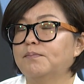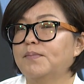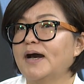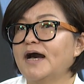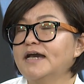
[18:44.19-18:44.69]

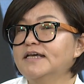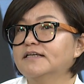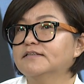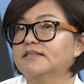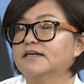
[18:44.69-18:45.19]

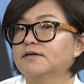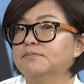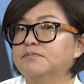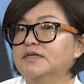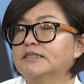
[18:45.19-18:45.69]
By the
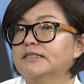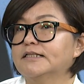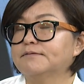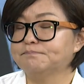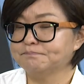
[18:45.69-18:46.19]

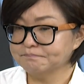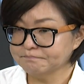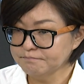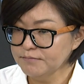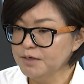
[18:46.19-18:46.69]

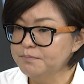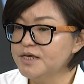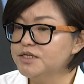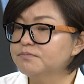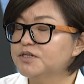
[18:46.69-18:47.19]

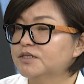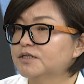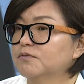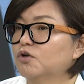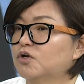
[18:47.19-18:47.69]

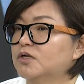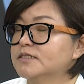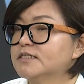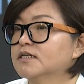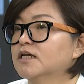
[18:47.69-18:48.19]
medium-term
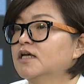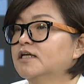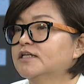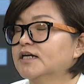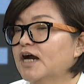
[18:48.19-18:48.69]
goals,
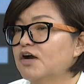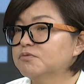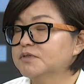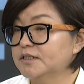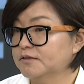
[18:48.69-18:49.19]
the
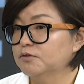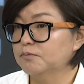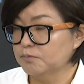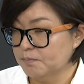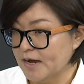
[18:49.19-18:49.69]
government
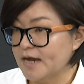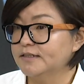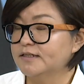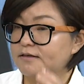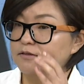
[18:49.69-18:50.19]
by
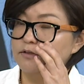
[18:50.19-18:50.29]
the